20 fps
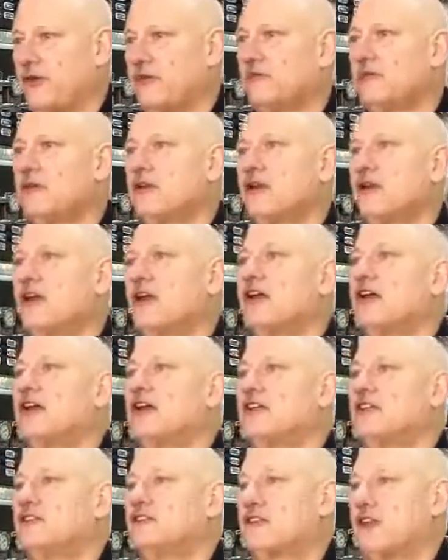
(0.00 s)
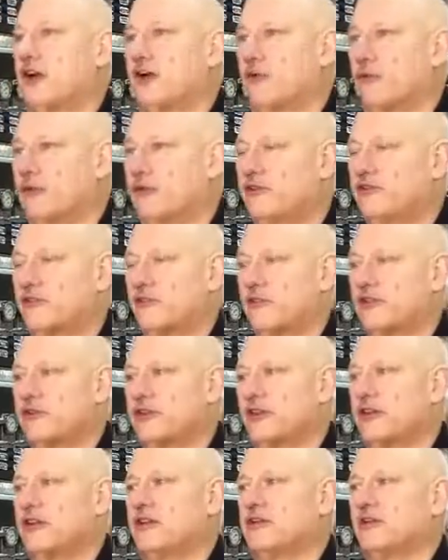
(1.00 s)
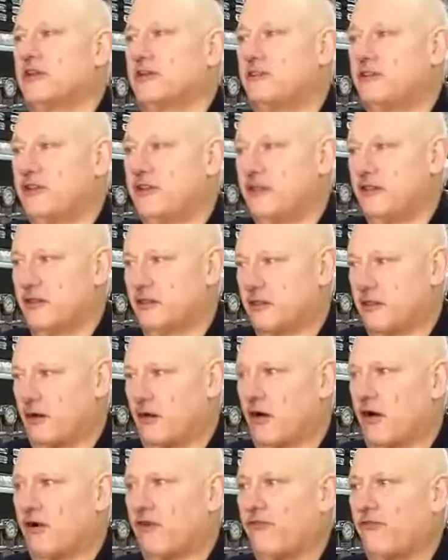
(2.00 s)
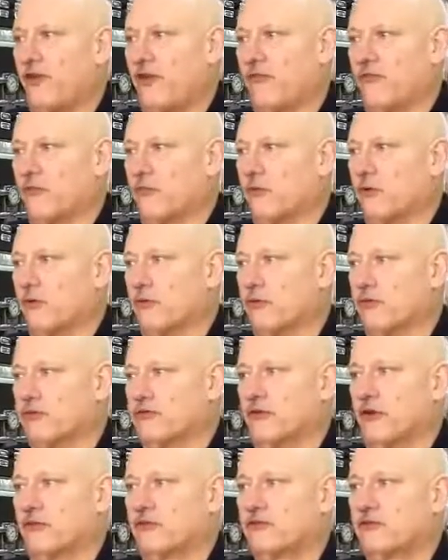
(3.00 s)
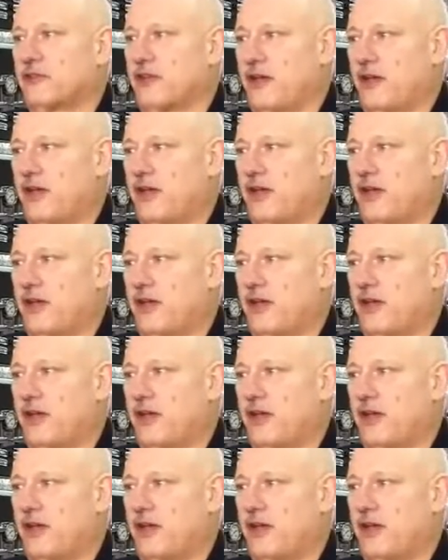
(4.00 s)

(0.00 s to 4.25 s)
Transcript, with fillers: you start researching it, and you see that there are favorable results to